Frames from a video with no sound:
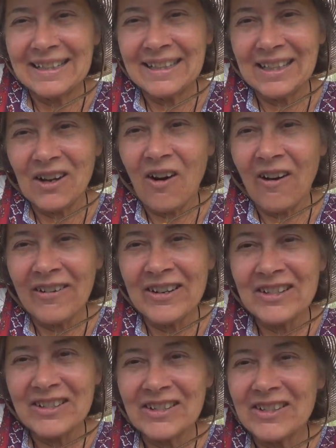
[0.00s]
the
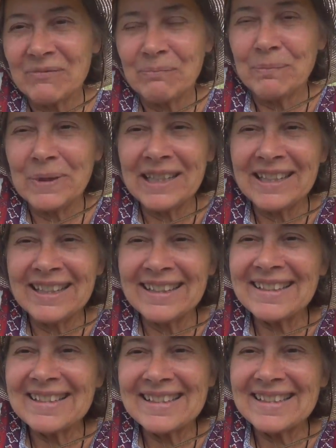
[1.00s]
orange
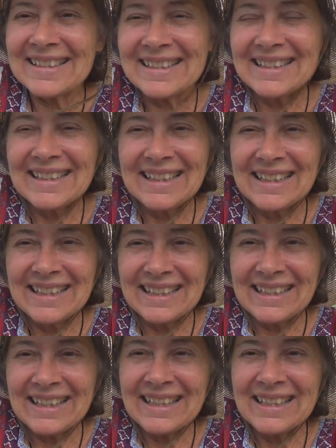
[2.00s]
beings
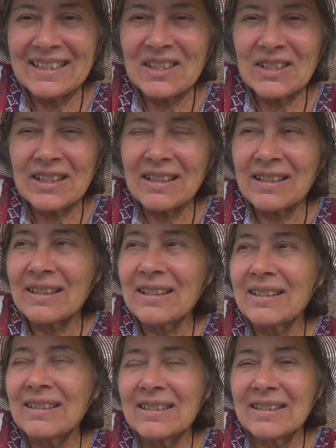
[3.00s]
is
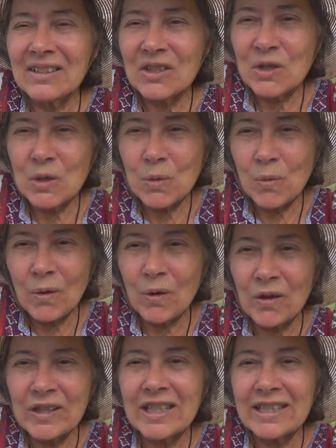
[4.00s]
uh, to,
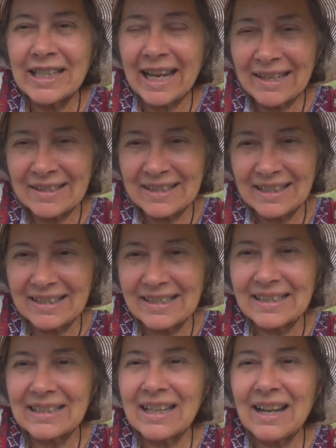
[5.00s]
uh, to test
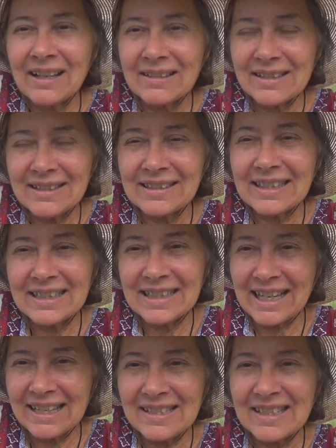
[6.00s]
us, constantly
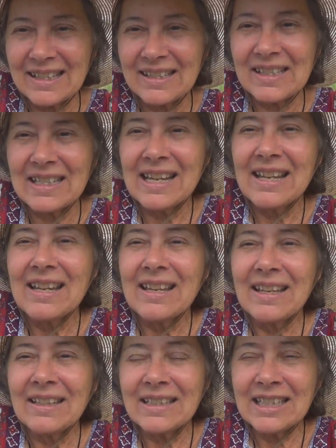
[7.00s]
test us,
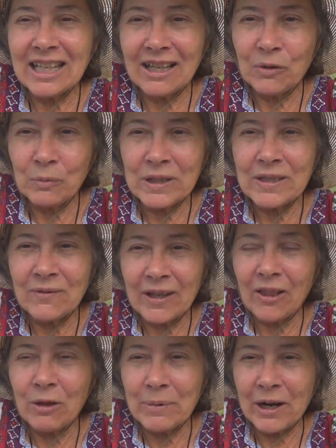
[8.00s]
until we
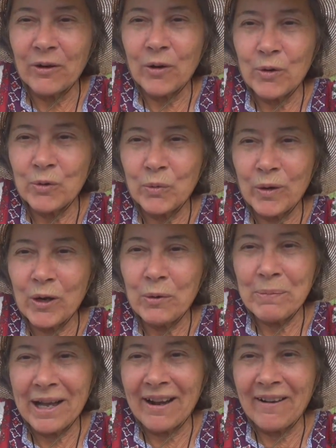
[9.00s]
develop our own
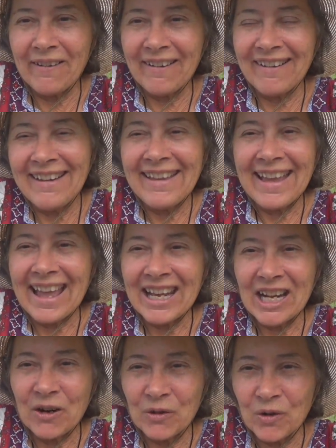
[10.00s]
willpower
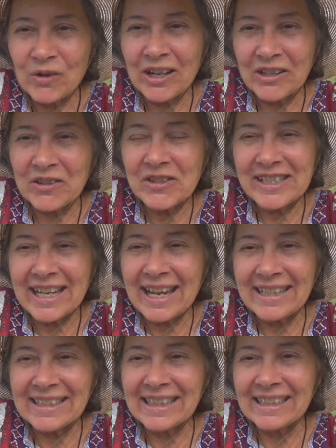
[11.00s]
and our own
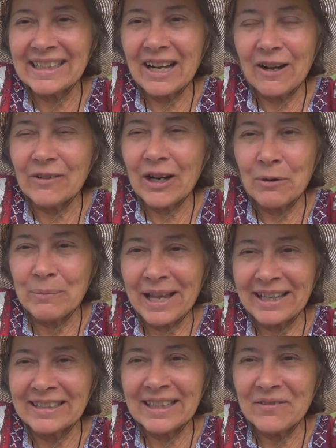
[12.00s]
understanding of our
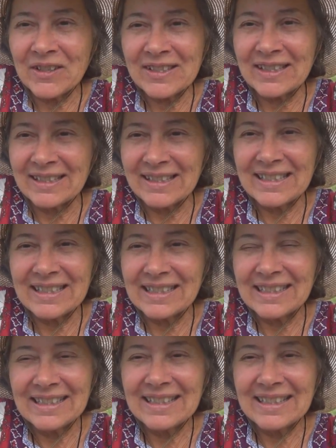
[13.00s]
magnificence